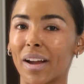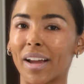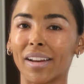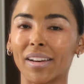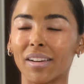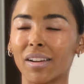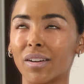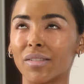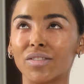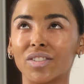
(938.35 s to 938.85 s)
I
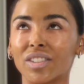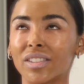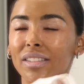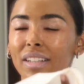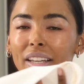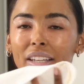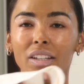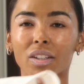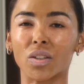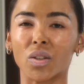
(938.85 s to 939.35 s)
love just
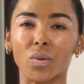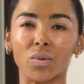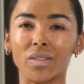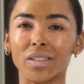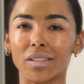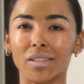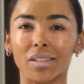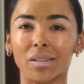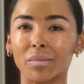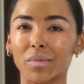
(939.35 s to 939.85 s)
like
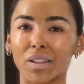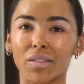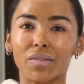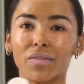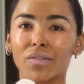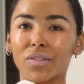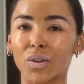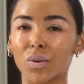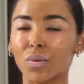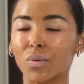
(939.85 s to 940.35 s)
using them. They
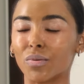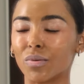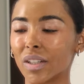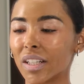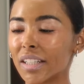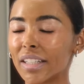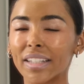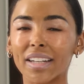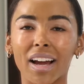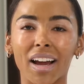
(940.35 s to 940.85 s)
feel
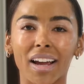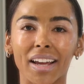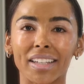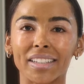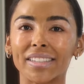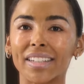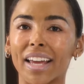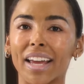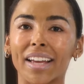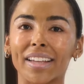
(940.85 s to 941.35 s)
really
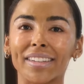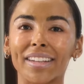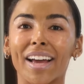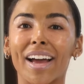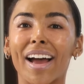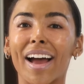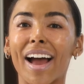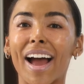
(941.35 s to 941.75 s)
nice and